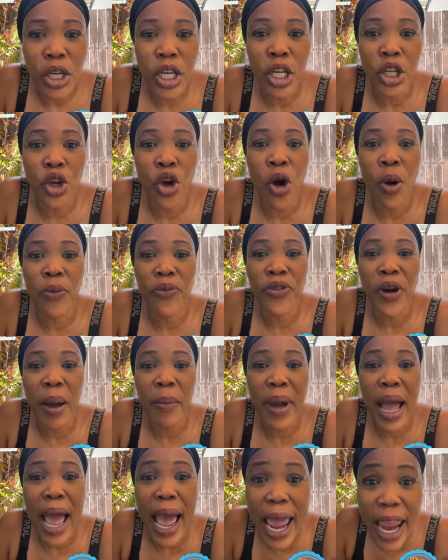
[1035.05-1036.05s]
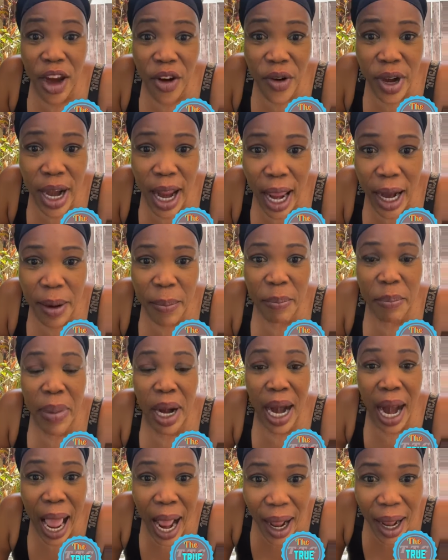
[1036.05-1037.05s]
did come from
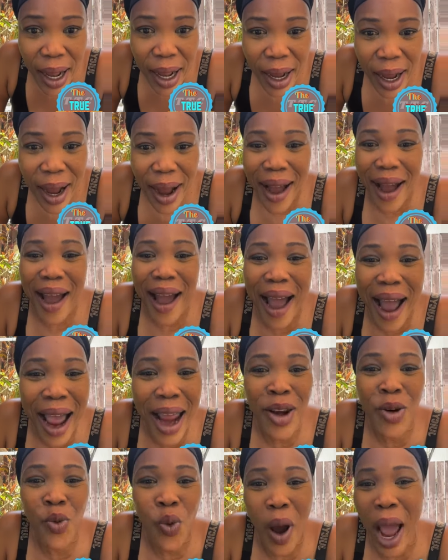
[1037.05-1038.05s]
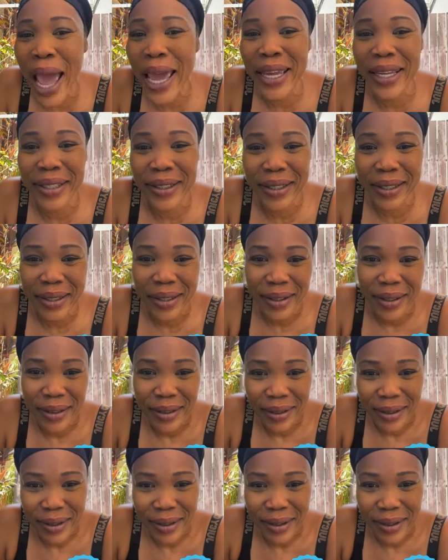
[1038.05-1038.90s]
Ireland, black and white.